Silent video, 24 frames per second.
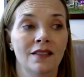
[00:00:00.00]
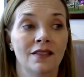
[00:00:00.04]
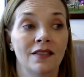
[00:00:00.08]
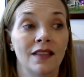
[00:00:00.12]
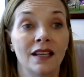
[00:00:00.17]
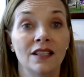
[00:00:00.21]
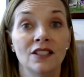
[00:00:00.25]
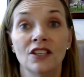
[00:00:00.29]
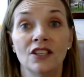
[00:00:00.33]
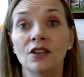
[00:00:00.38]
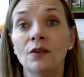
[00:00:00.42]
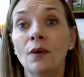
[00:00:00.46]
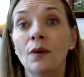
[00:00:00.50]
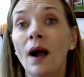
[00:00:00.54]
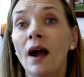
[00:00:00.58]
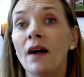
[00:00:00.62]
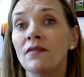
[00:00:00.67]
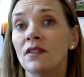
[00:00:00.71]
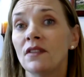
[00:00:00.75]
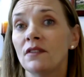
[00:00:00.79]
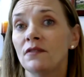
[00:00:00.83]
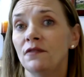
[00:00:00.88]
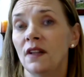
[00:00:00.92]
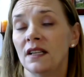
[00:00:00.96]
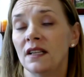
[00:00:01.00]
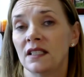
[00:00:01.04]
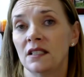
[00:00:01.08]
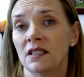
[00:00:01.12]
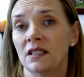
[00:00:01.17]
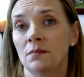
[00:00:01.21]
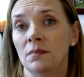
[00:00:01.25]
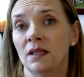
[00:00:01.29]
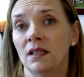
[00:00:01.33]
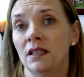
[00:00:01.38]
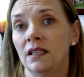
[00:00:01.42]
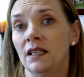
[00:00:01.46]
they do have the
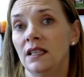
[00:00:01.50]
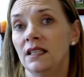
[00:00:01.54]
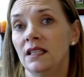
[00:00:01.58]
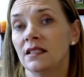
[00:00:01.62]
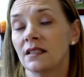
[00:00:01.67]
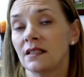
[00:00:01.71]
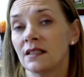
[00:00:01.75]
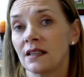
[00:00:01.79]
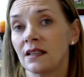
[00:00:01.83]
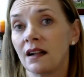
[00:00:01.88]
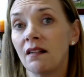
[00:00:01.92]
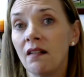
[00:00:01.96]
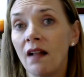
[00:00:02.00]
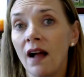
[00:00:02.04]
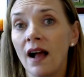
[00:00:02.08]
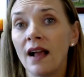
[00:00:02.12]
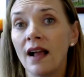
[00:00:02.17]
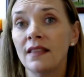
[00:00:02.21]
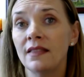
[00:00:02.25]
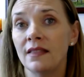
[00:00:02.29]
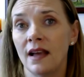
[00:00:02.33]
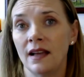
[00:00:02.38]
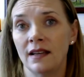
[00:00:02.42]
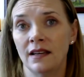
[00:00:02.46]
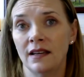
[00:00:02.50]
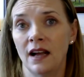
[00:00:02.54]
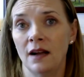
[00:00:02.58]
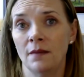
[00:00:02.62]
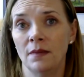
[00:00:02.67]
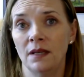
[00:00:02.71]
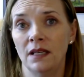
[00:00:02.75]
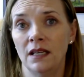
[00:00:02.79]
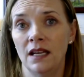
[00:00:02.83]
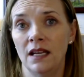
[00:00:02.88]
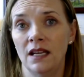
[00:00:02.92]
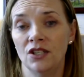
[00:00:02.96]
flexibility to decline that
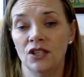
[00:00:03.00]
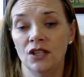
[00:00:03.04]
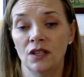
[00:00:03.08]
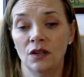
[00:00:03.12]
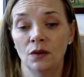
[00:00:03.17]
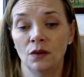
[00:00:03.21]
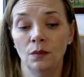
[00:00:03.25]
nomination,